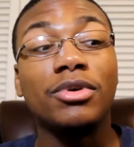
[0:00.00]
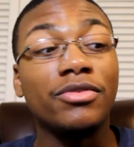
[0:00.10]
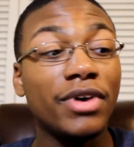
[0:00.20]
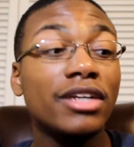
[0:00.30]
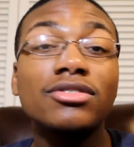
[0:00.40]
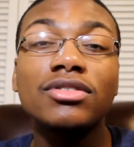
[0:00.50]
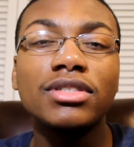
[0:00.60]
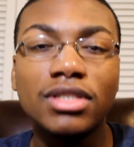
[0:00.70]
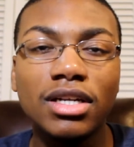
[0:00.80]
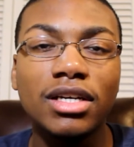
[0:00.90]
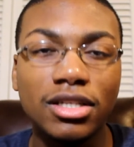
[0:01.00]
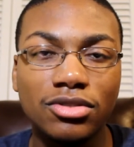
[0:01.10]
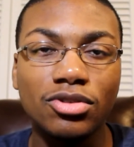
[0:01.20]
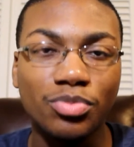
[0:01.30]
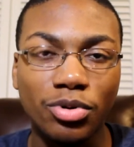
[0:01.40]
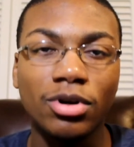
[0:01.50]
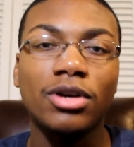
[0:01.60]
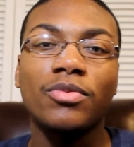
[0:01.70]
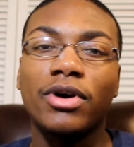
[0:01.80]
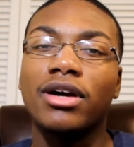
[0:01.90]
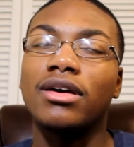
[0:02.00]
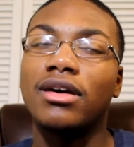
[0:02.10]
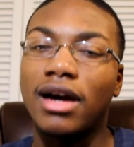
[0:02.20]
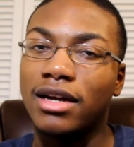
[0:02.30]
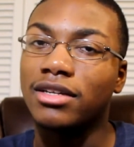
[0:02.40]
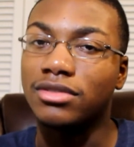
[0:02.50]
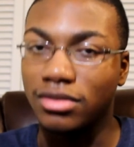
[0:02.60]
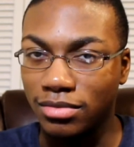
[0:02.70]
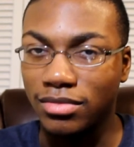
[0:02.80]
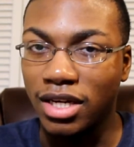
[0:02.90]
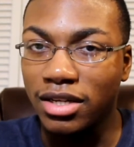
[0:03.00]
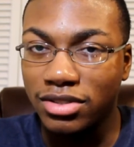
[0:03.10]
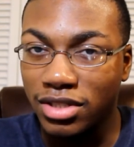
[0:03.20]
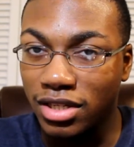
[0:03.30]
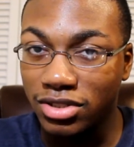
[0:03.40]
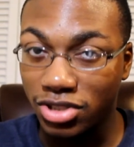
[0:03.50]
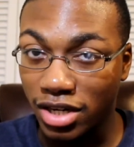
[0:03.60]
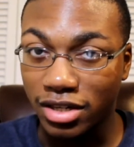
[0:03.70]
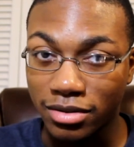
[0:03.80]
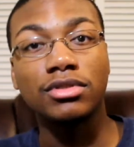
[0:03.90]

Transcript: But eventually it's gonna get to a point where I need to get a check.